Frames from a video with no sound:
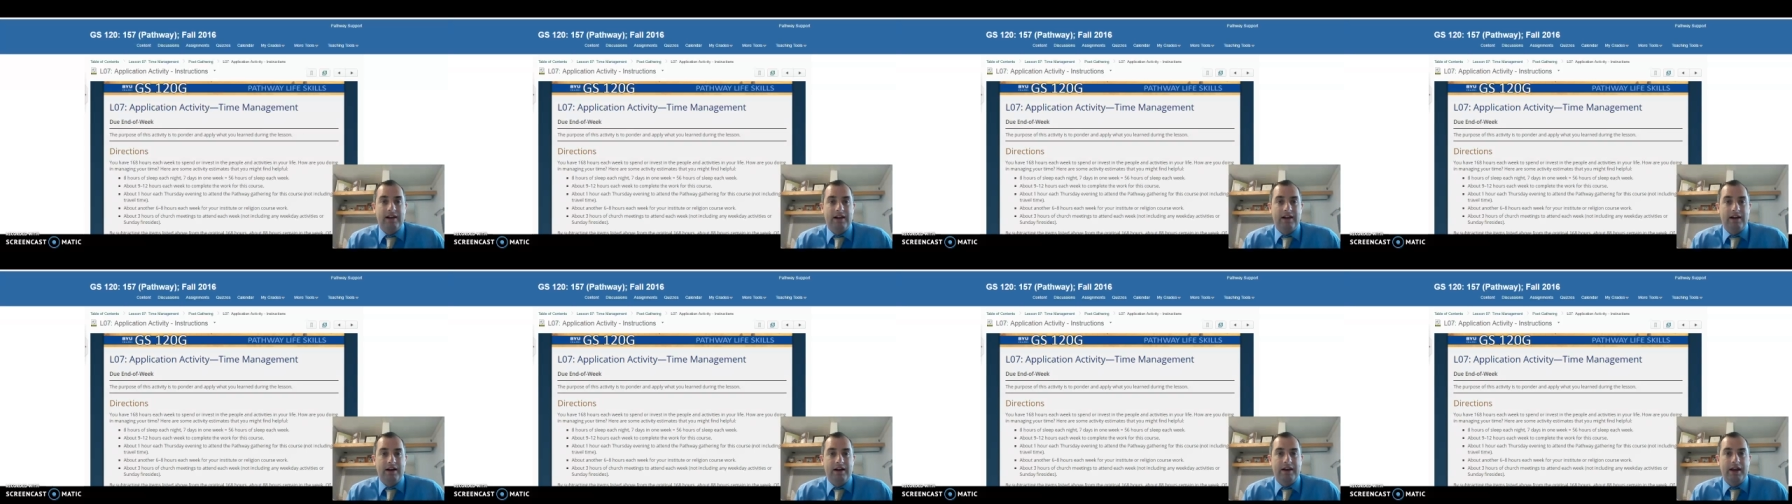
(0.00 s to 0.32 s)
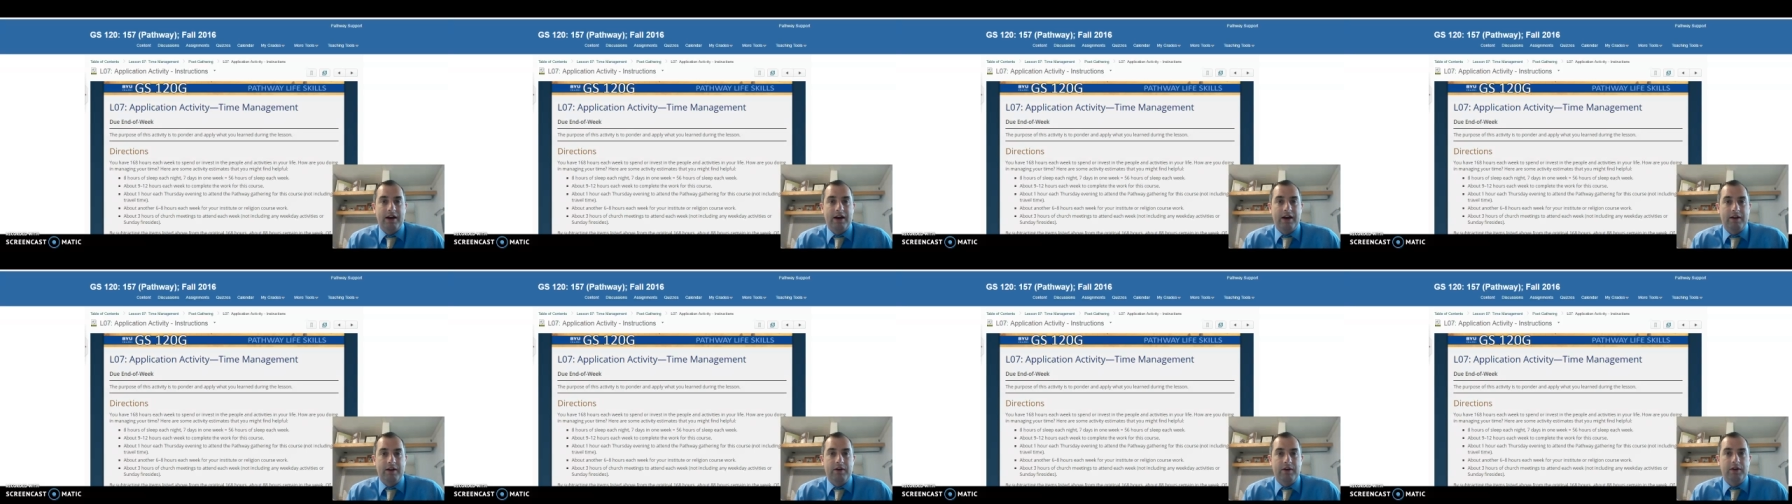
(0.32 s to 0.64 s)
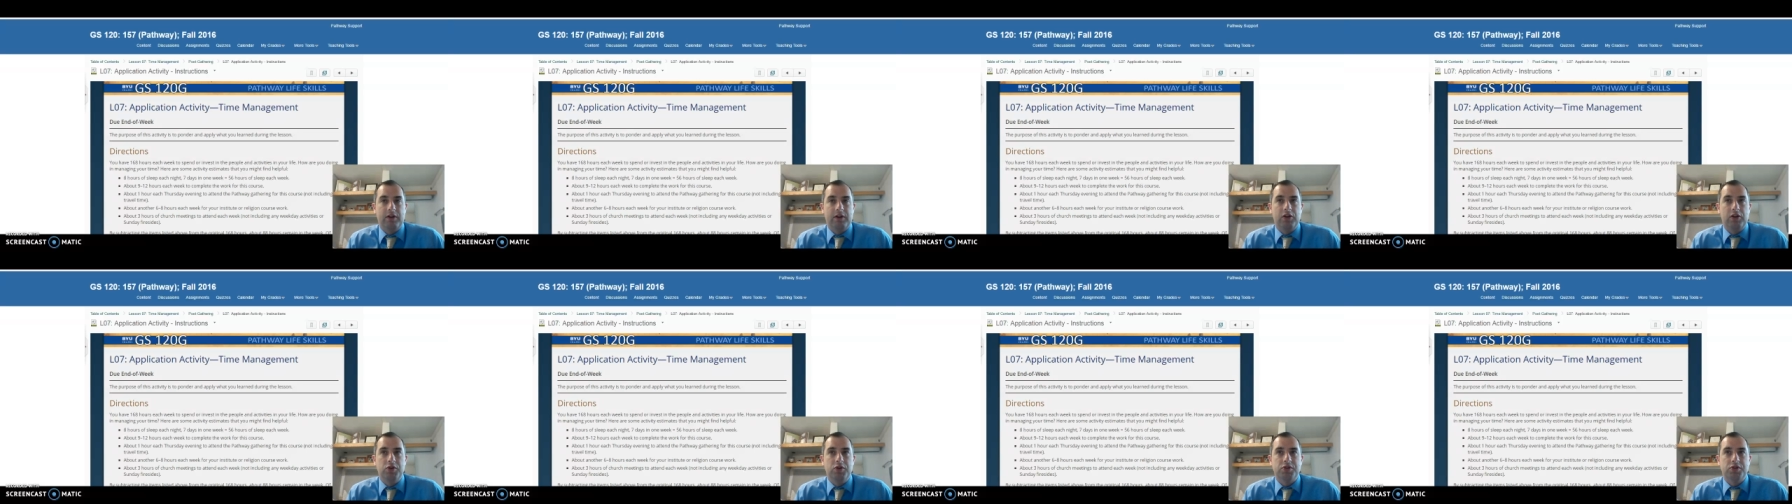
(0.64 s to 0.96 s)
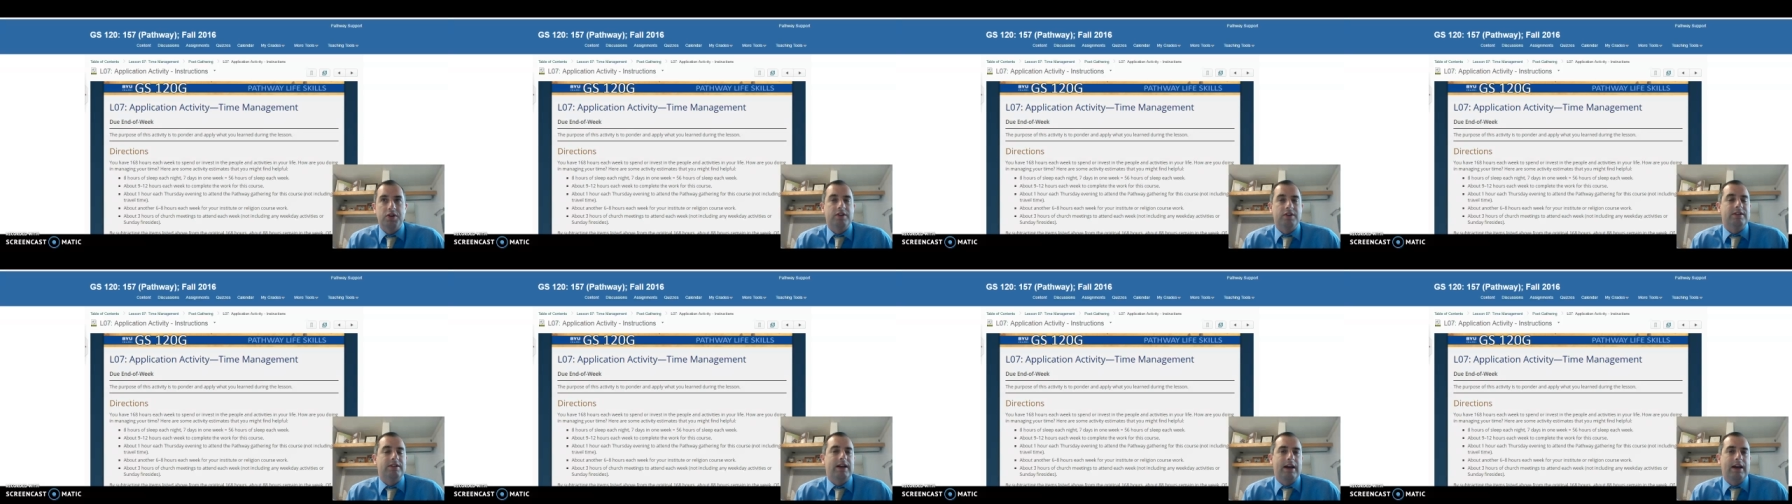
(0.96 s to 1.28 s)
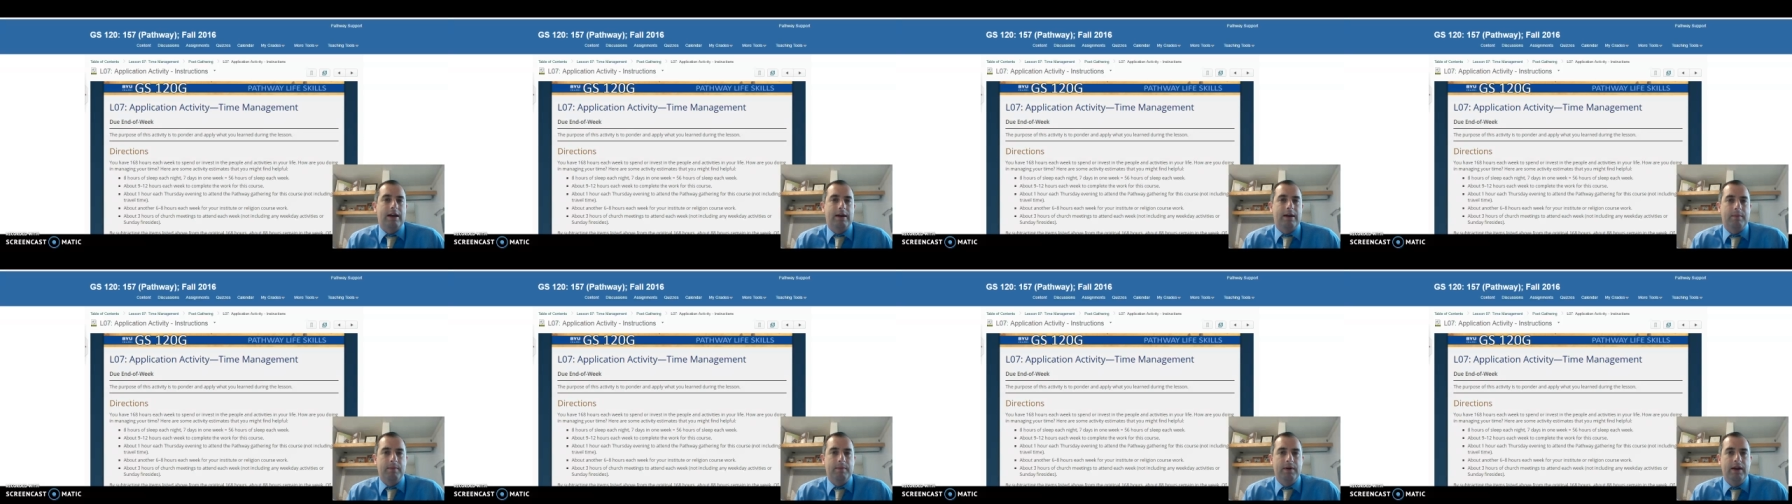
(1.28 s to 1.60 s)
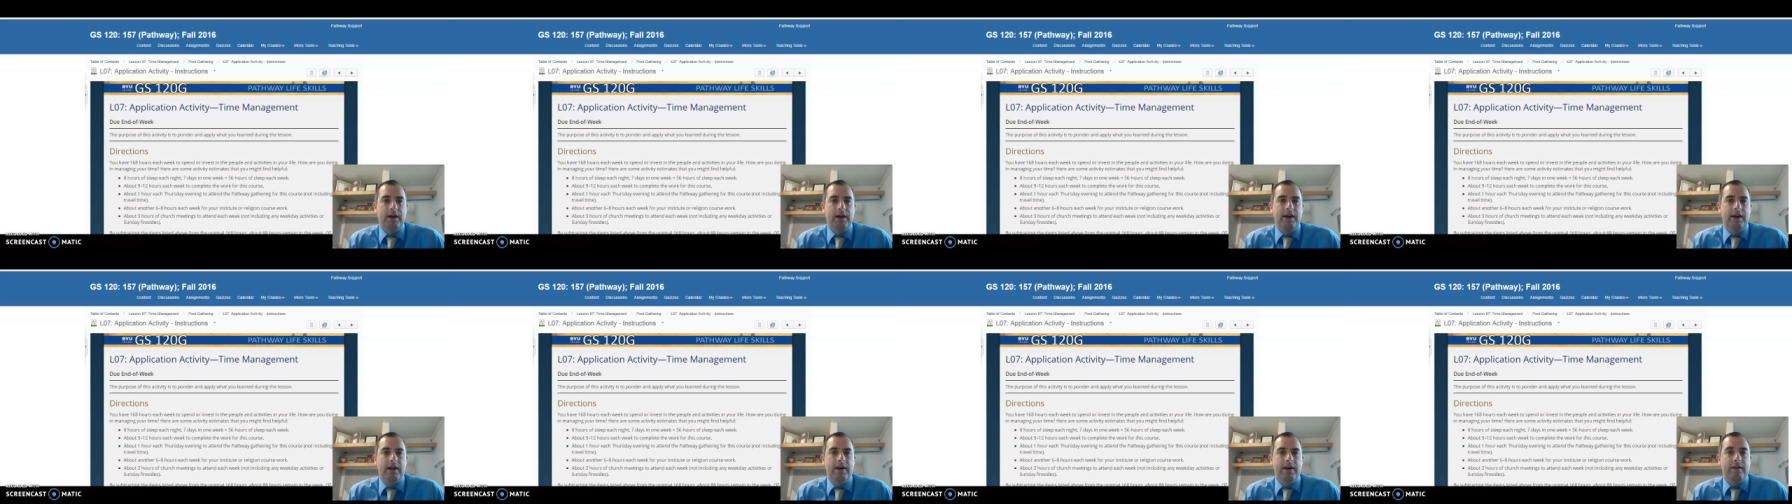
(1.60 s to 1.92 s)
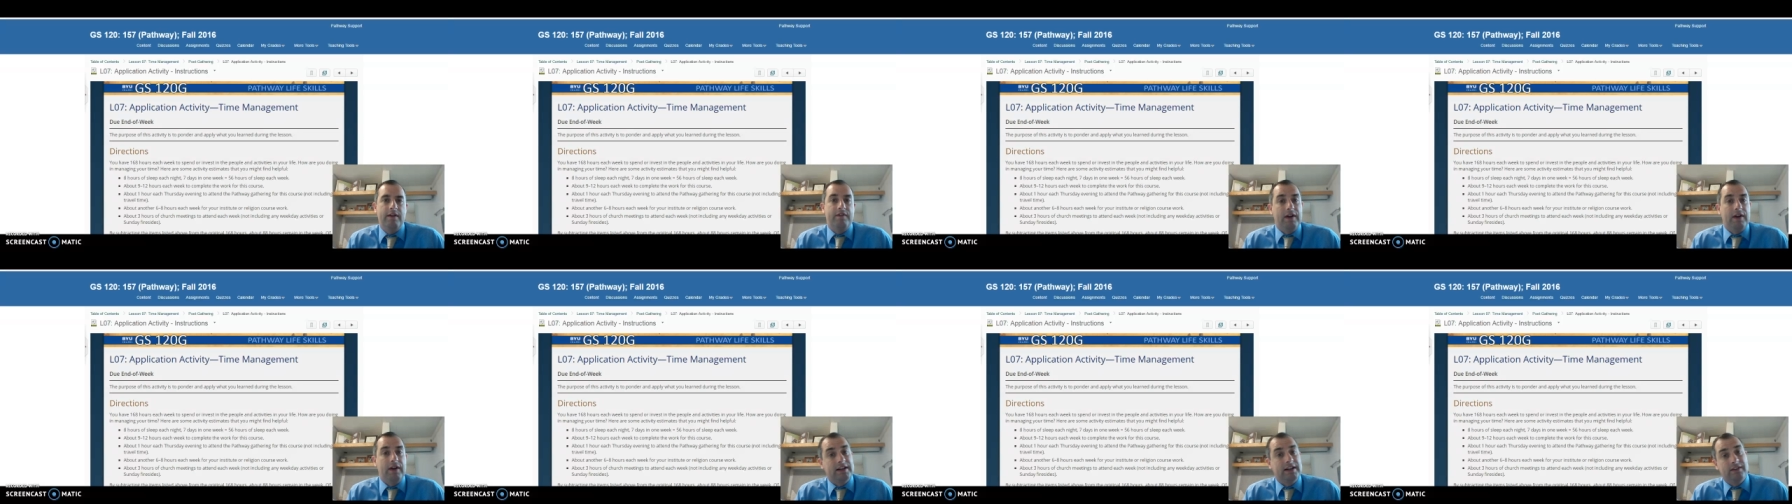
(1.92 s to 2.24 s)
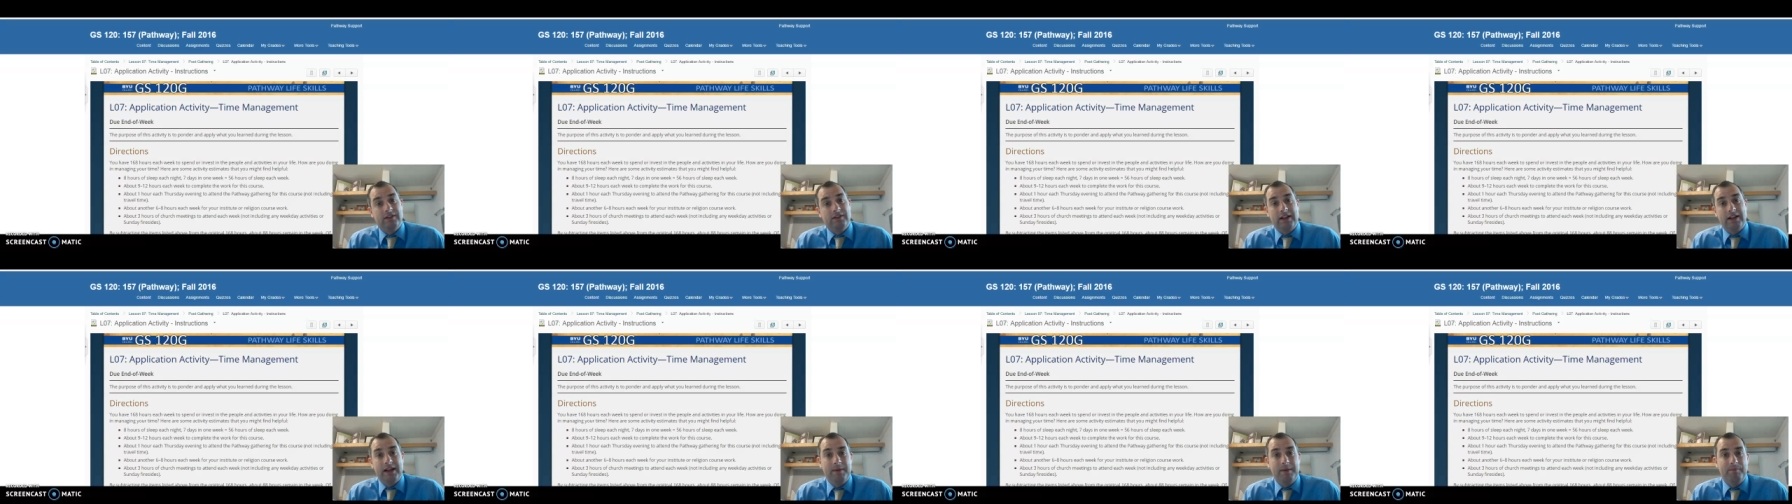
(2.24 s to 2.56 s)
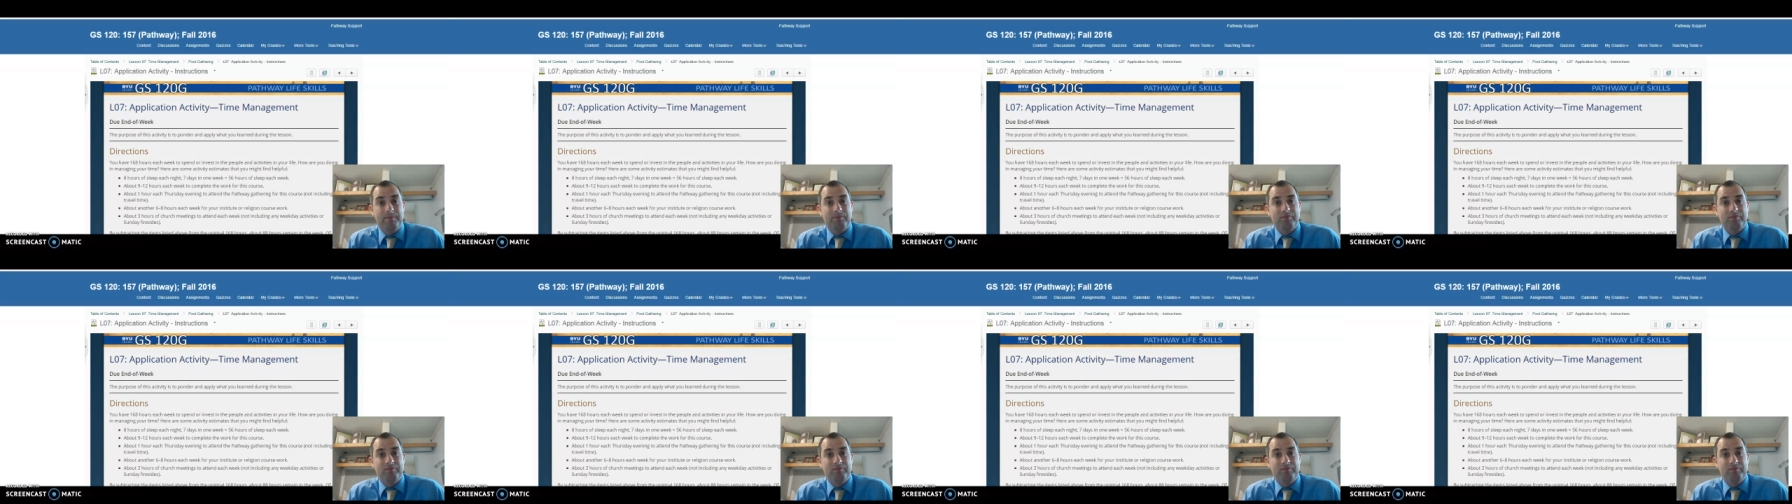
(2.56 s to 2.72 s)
on how to use our time effectively.